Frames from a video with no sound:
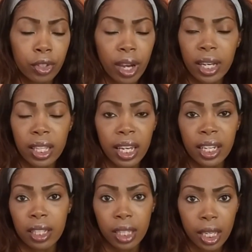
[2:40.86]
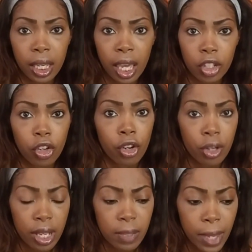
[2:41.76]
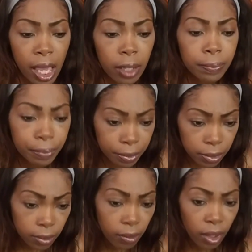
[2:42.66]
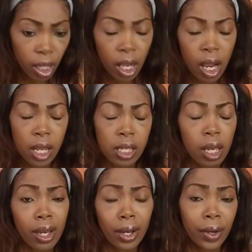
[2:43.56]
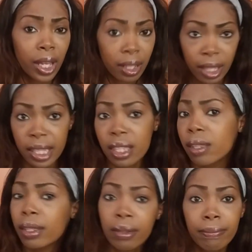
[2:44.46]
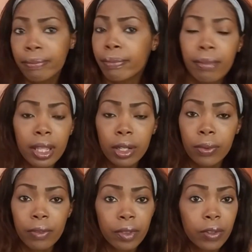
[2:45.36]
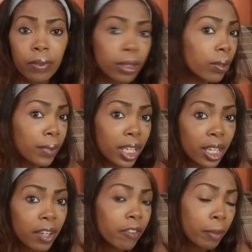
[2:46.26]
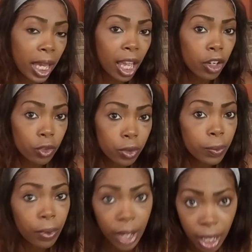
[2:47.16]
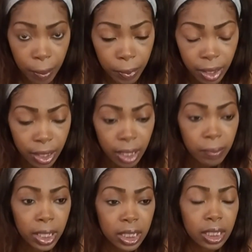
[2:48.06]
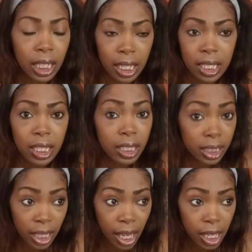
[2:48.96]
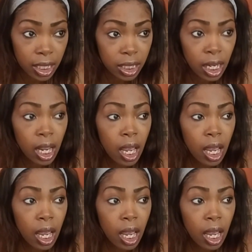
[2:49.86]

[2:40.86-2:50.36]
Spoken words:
trying to let anything extra stress me out. So that's my little review for the week of my actual prep. Nothing much is, like I said, has changed.